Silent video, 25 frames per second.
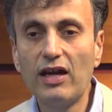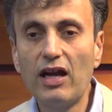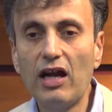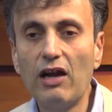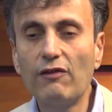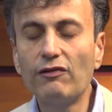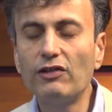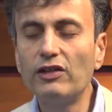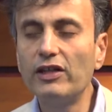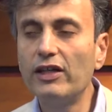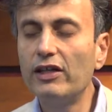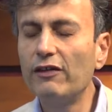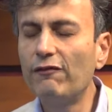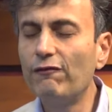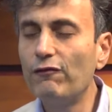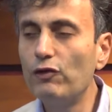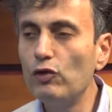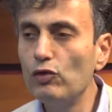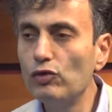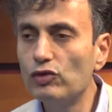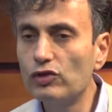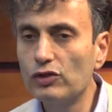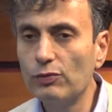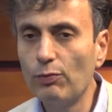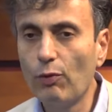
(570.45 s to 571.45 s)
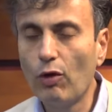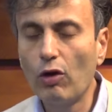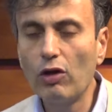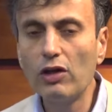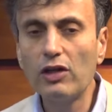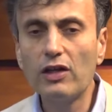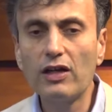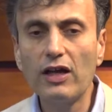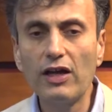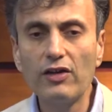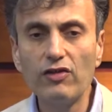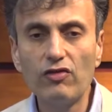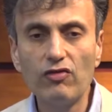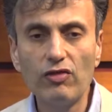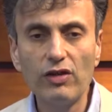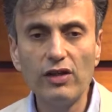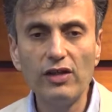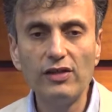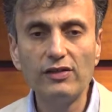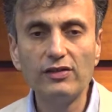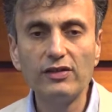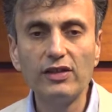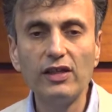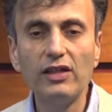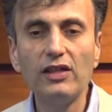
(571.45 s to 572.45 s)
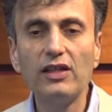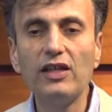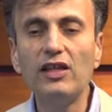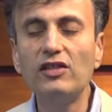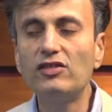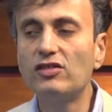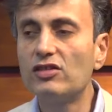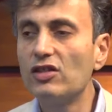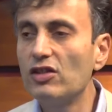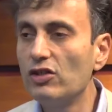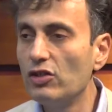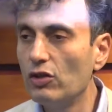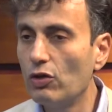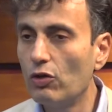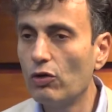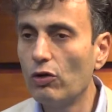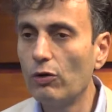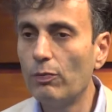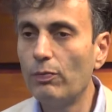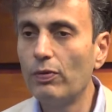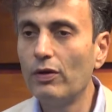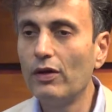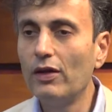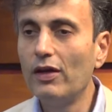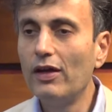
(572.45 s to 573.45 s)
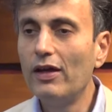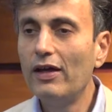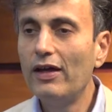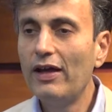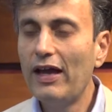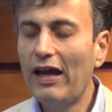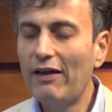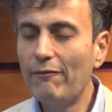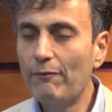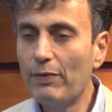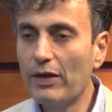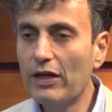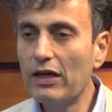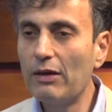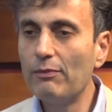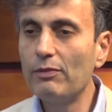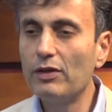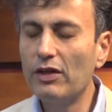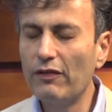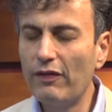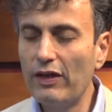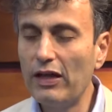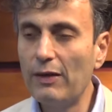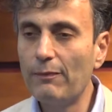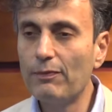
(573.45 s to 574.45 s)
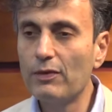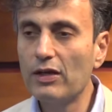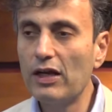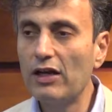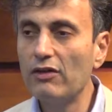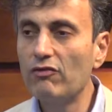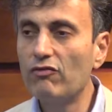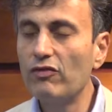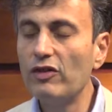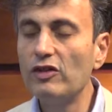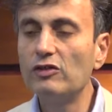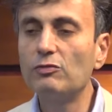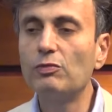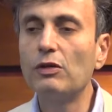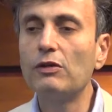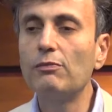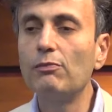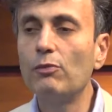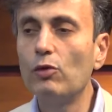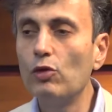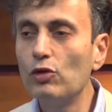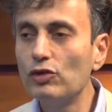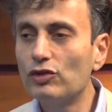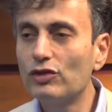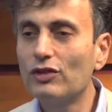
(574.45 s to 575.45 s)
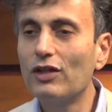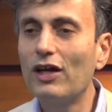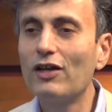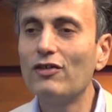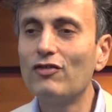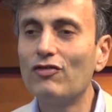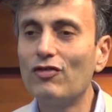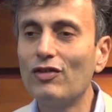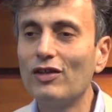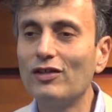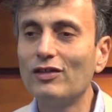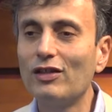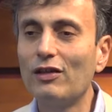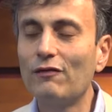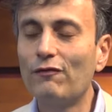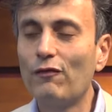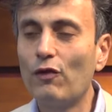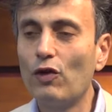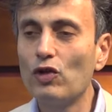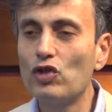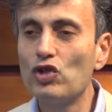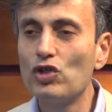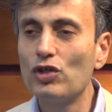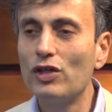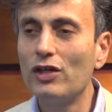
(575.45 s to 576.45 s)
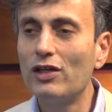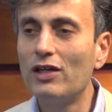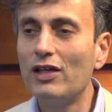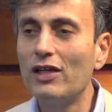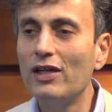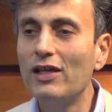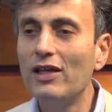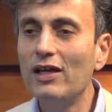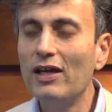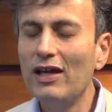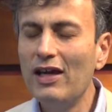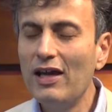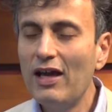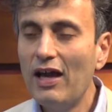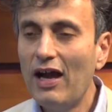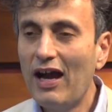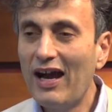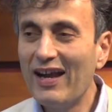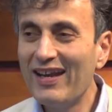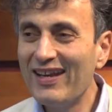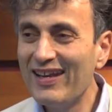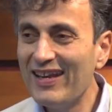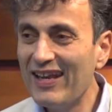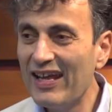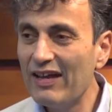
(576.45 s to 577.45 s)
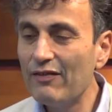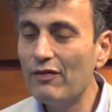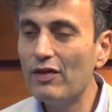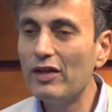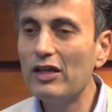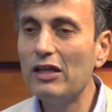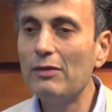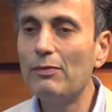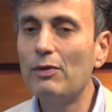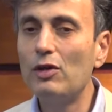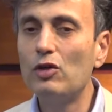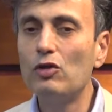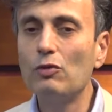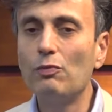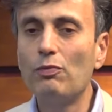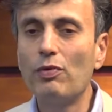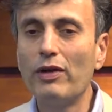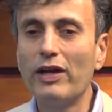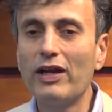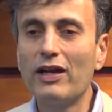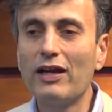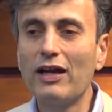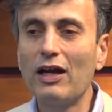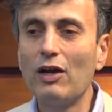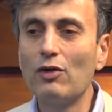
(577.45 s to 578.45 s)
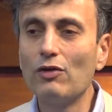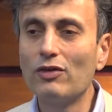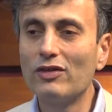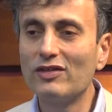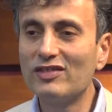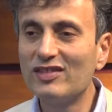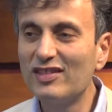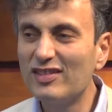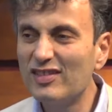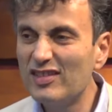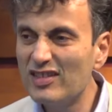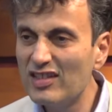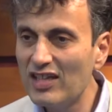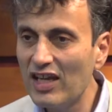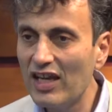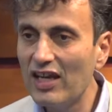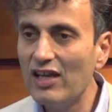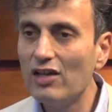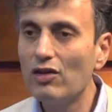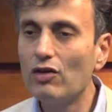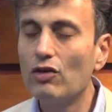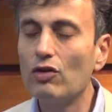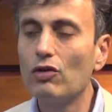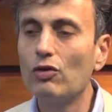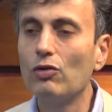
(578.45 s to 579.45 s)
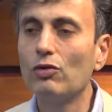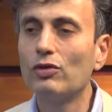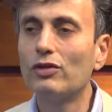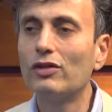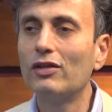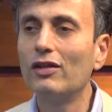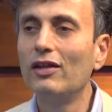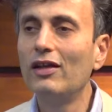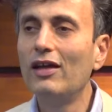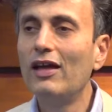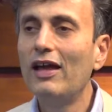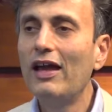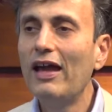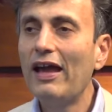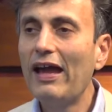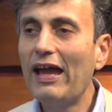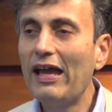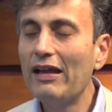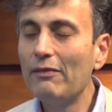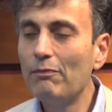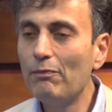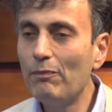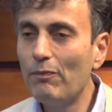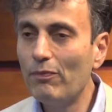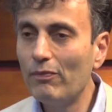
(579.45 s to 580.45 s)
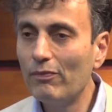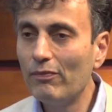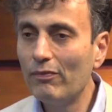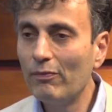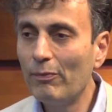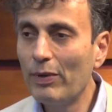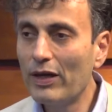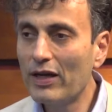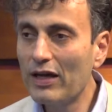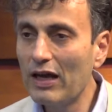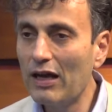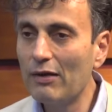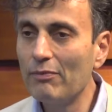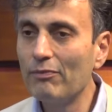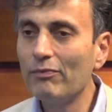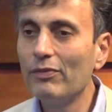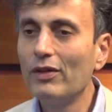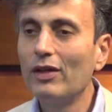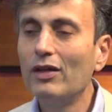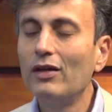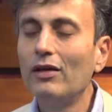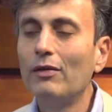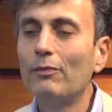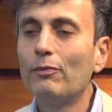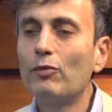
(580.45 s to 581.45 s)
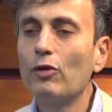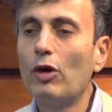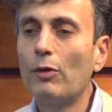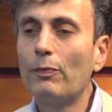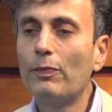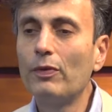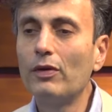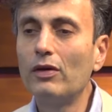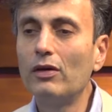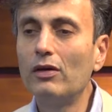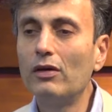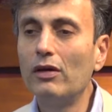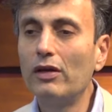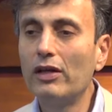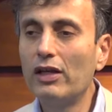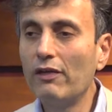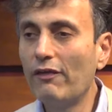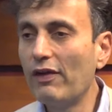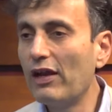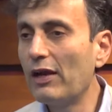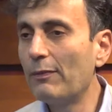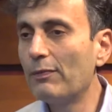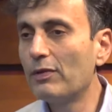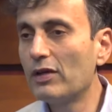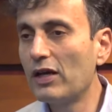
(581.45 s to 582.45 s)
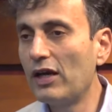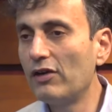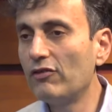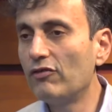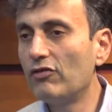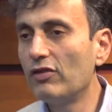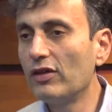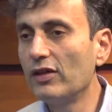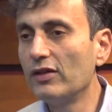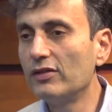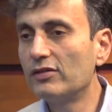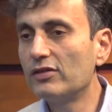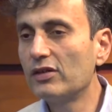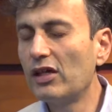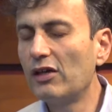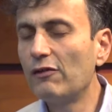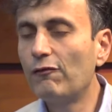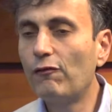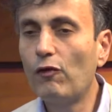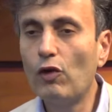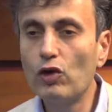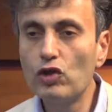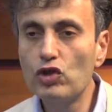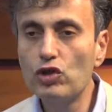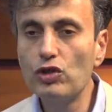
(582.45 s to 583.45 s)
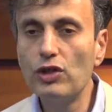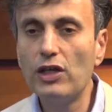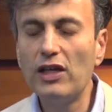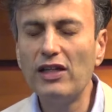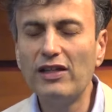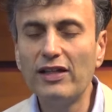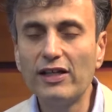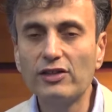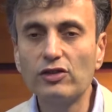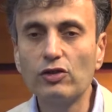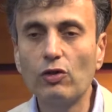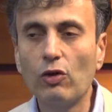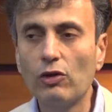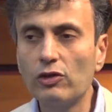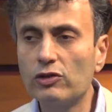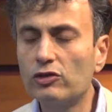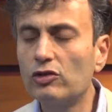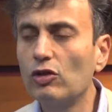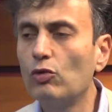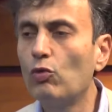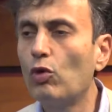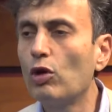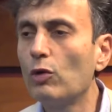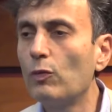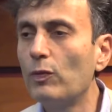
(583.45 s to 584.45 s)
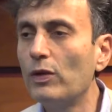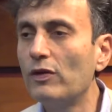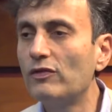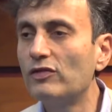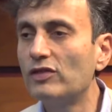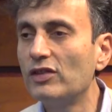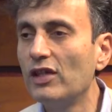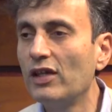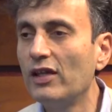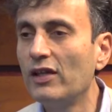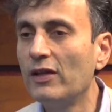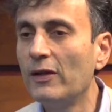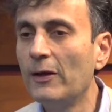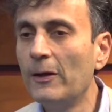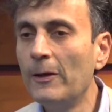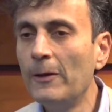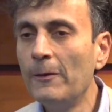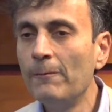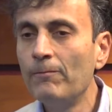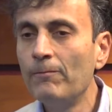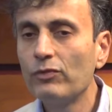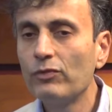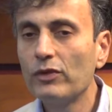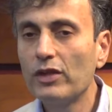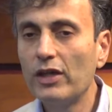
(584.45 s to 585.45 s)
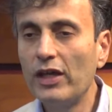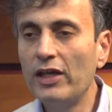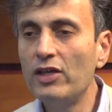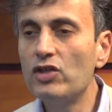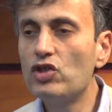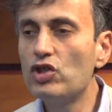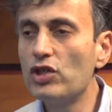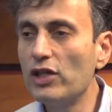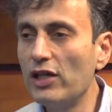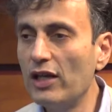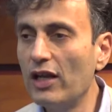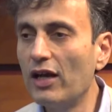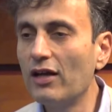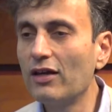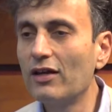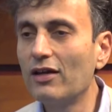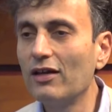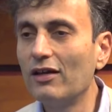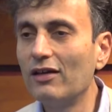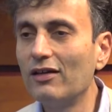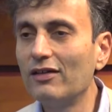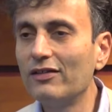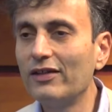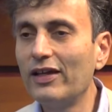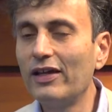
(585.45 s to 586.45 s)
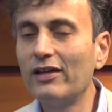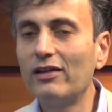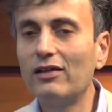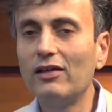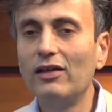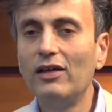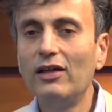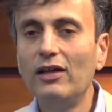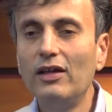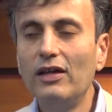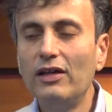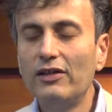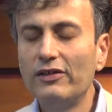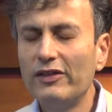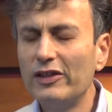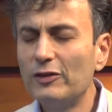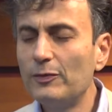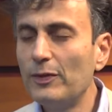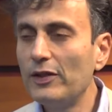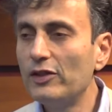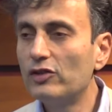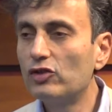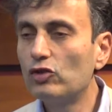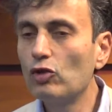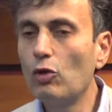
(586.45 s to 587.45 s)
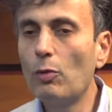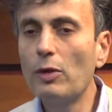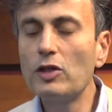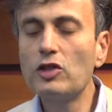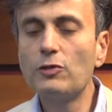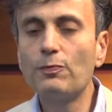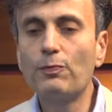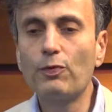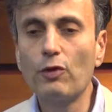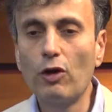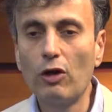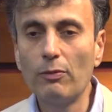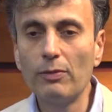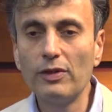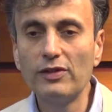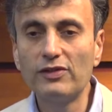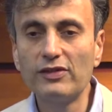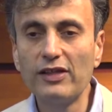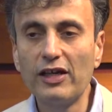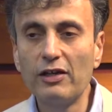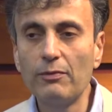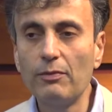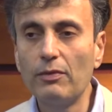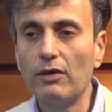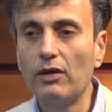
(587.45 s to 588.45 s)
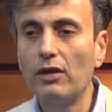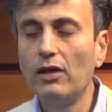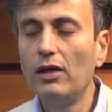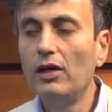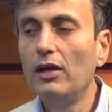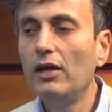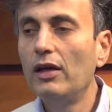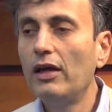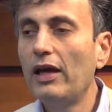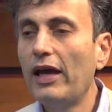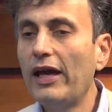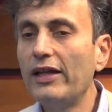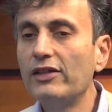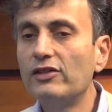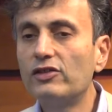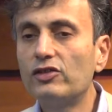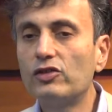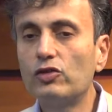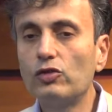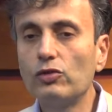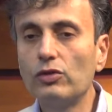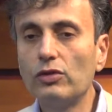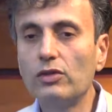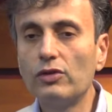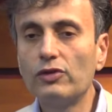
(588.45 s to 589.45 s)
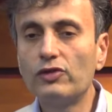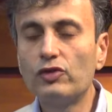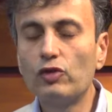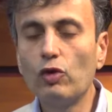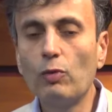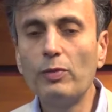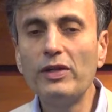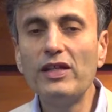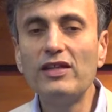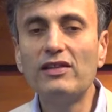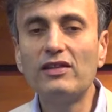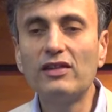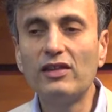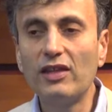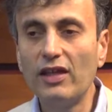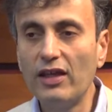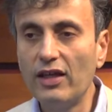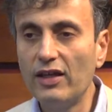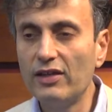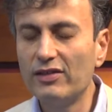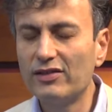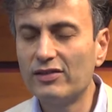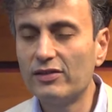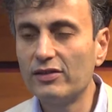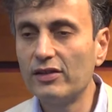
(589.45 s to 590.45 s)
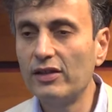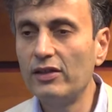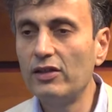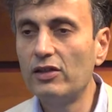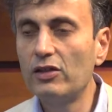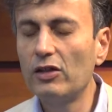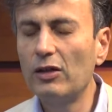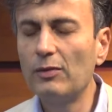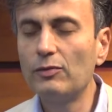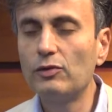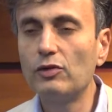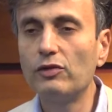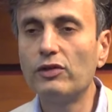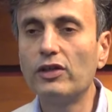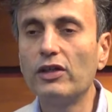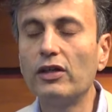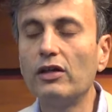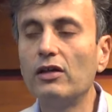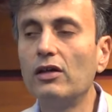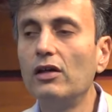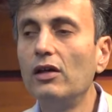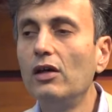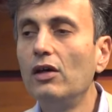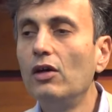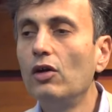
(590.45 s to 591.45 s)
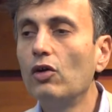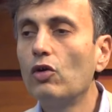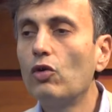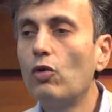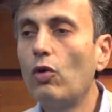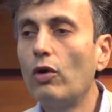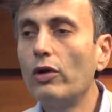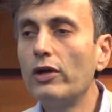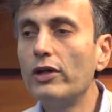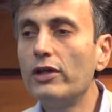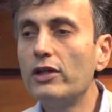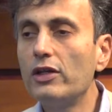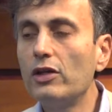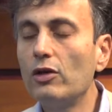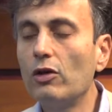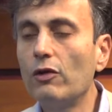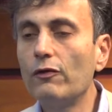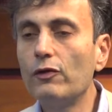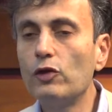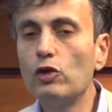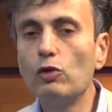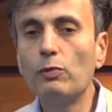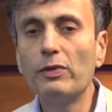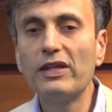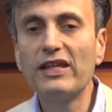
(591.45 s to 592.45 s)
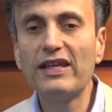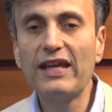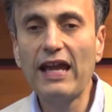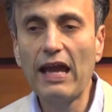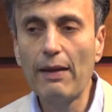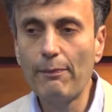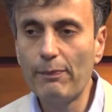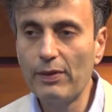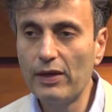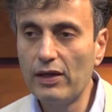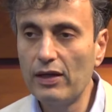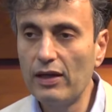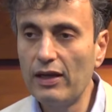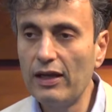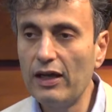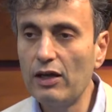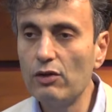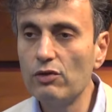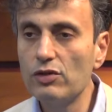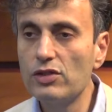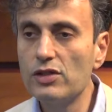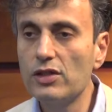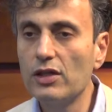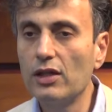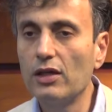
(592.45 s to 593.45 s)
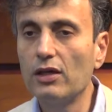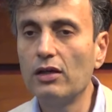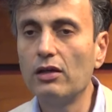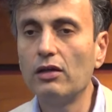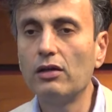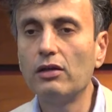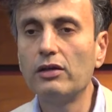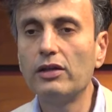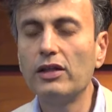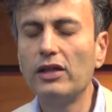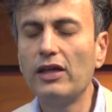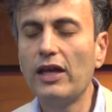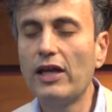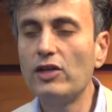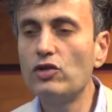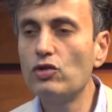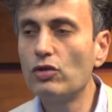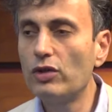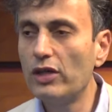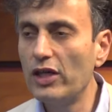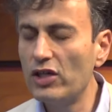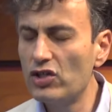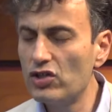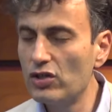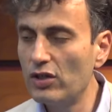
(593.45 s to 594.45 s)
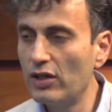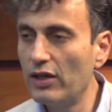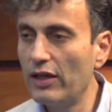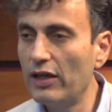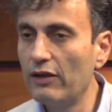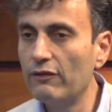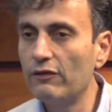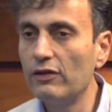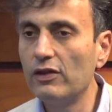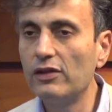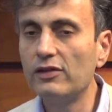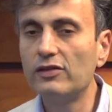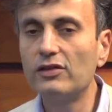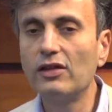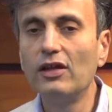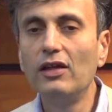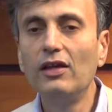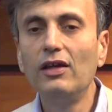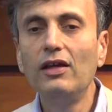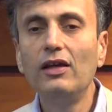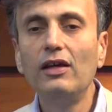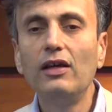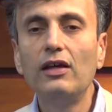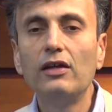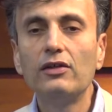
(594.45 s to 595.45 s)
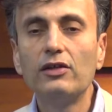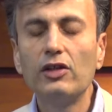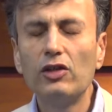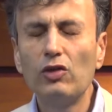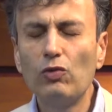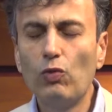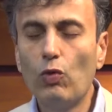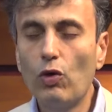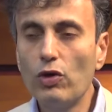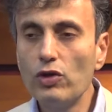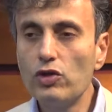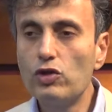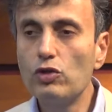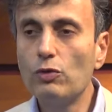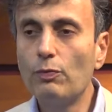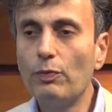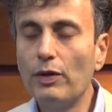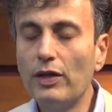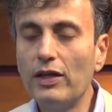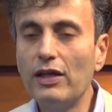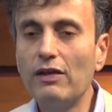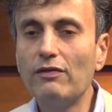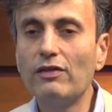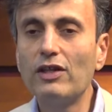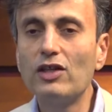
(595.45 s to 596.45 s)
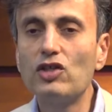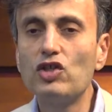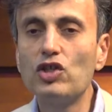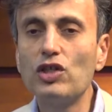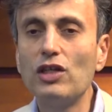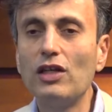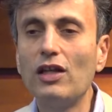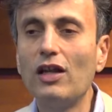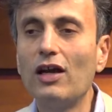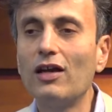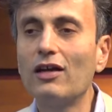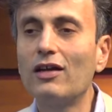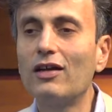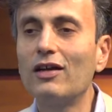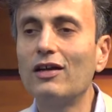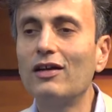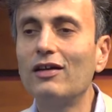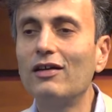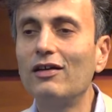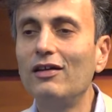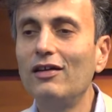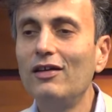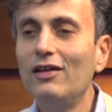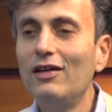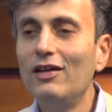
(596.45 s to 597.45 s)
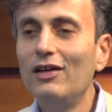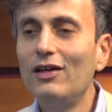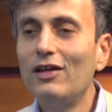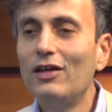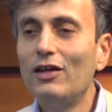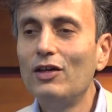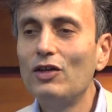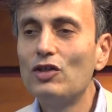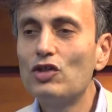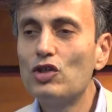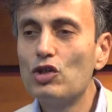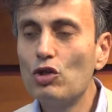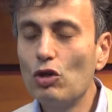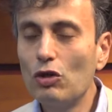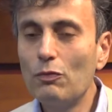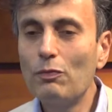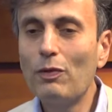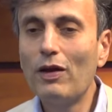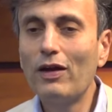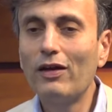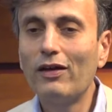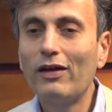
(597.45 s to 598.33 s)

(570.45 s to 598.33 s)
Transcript: After that, a few small countries in Eastern Europe have become developed countries, but most countries, unfortunately, are never able to break out, sustain growth, and become proper developed countries. Unfortunately, that's also what we have seen in Sri Lanka, that there's been so much promise and so many things in terms of the quality of human capital out here, the education levels, that you want to believe that Sri Lanka should